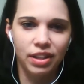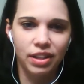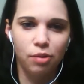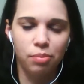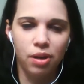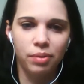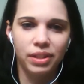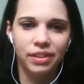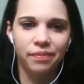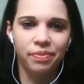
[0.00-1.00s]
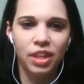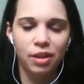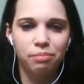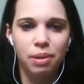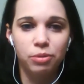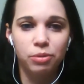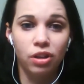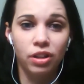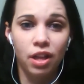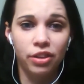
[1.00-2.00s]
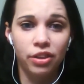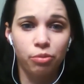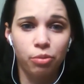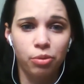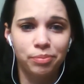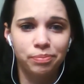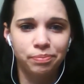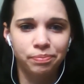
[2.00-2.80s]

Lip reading: then I'll probably maybe draw a line through them.